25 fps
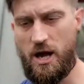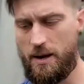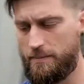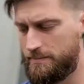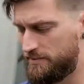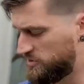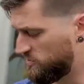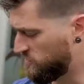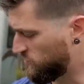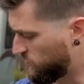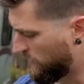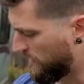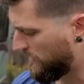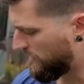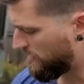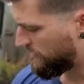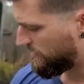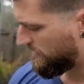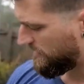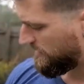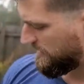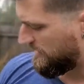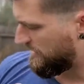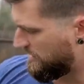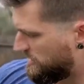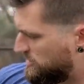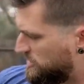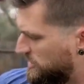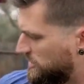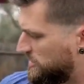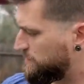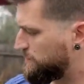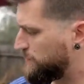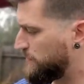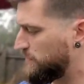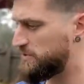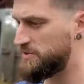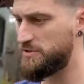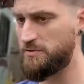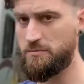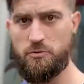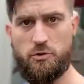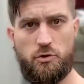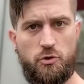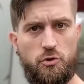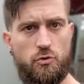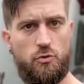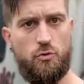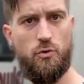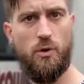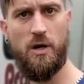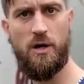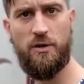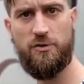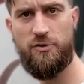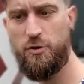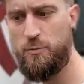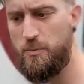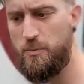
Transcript: as well, and I just put some new uh, 2 by